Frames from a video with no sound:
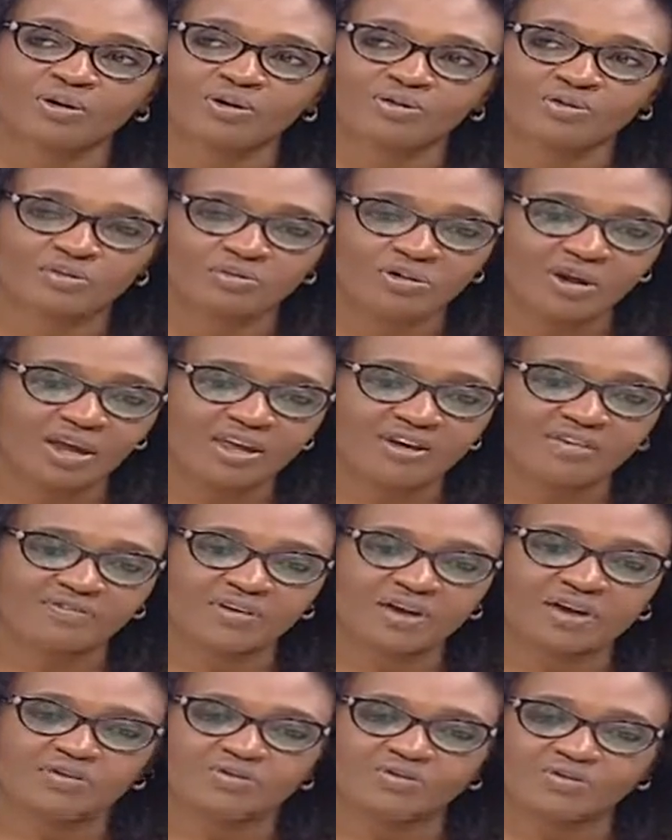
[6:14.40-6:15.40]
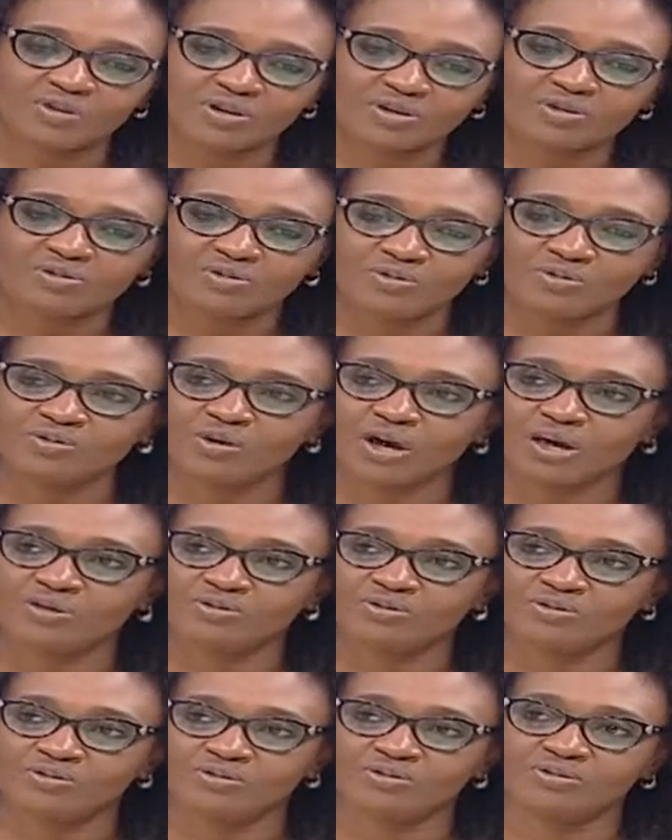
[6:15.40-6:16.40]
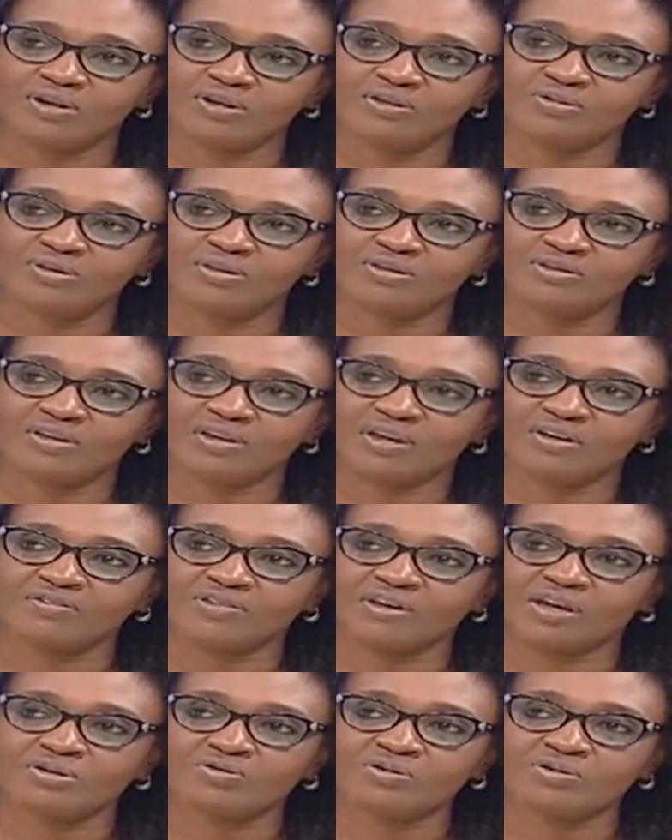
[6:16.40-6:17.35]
try and find who are you? Who are you as an African?